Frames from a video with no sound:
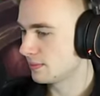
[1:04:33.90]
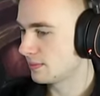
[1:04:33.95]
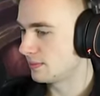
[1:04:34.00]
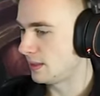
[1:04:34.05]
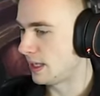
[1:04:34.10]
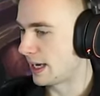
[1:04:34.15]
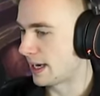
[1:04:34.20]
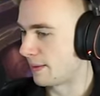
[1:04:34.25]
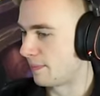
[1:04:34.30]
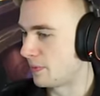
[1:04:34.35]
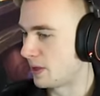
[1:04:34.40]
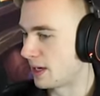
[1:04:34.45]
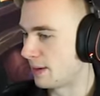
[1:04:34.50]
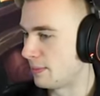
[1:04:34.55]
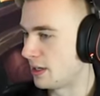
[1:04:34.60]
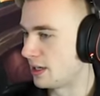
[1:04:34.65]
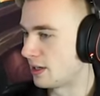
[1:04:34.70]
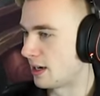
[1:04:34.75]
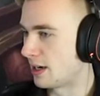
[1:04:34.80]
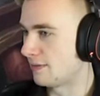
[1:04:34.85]
Yeah, I
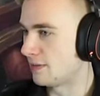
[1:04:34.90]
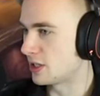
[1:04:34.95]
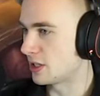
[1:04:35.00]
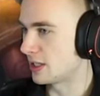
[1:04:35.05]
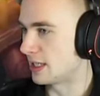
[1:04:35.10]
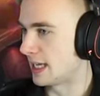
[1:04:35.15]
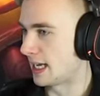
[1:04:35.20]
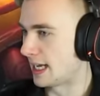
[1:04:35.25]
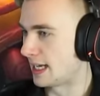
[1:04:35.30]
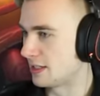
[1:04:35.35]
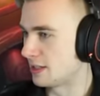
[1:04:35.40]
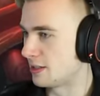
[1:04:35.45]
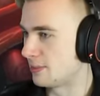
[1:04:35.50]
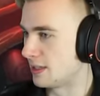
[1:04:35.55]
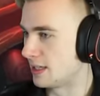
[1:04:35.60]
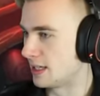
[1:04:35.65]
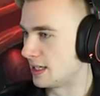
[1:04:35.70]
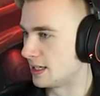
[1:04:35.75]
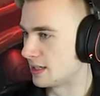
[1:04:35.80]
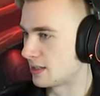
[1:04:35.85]
mean, obviously it has to
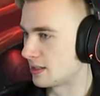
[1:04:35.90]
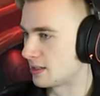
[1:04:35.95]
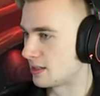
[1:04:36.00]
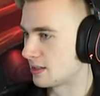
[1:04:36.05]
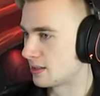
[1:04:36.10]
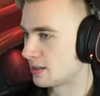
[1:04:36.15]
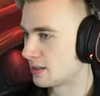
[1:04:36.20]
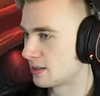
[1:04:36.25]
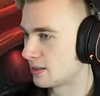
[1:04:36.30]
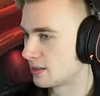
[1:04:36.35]
be this.